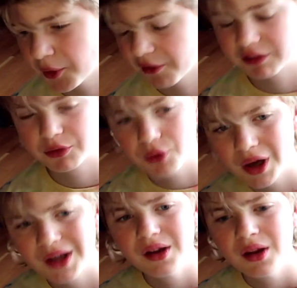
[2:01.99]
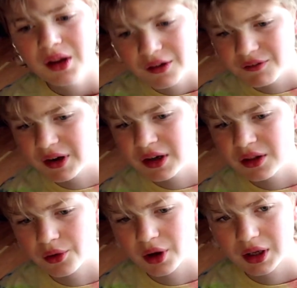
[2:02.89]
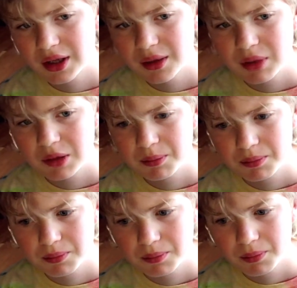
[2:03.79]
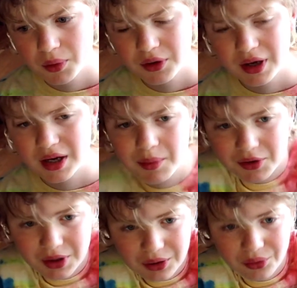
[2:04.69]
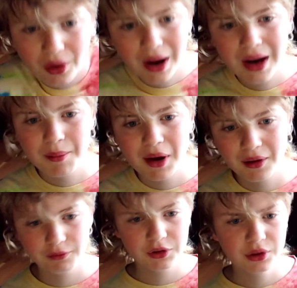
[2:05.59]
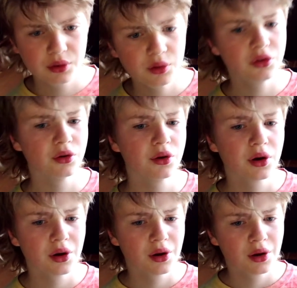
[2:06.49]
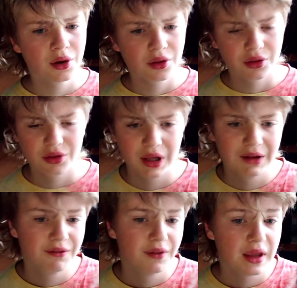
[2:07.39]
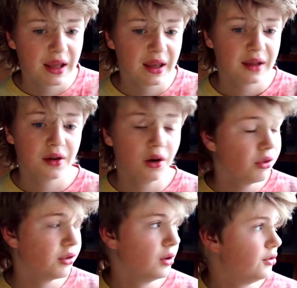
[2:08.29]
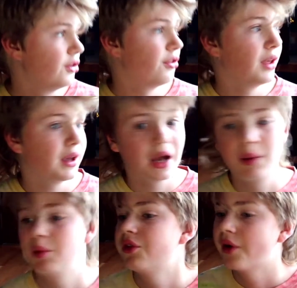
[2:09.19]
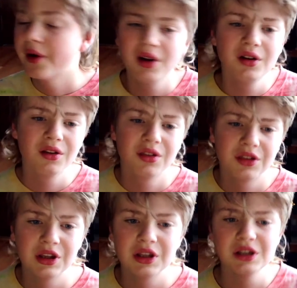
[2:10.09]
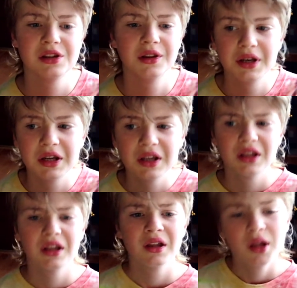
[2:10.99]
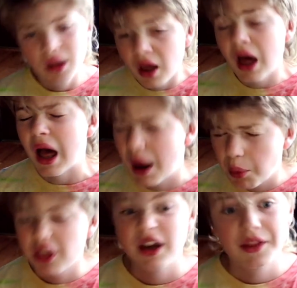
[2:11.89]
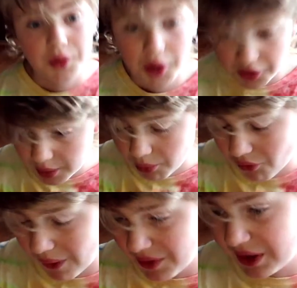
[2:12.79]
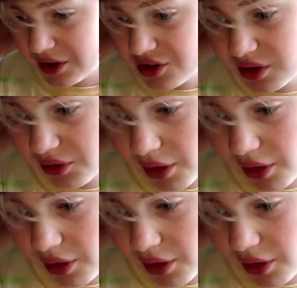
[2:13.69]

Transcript: Like they're not funny, they're not getting me any particular high amount of views or stuff. And also, just like I was starting to see that I wasn't as good as improvisation as I